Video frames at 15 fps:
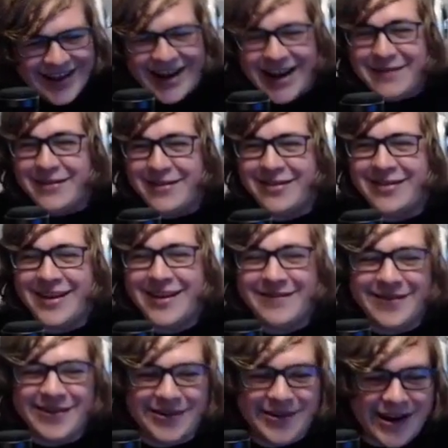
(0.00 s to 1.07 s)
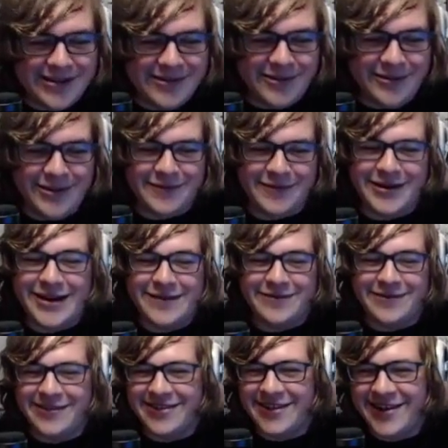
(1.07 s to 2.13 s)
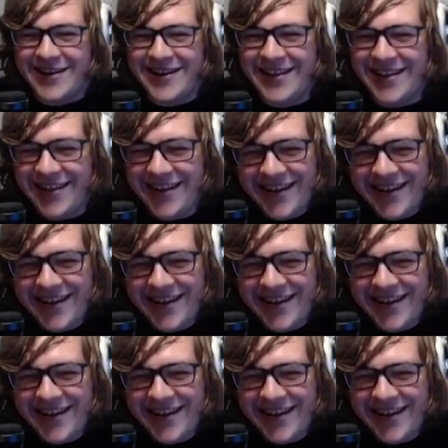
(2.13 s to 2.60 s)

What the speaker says: I have an incentive to do, I totally forgot for a second.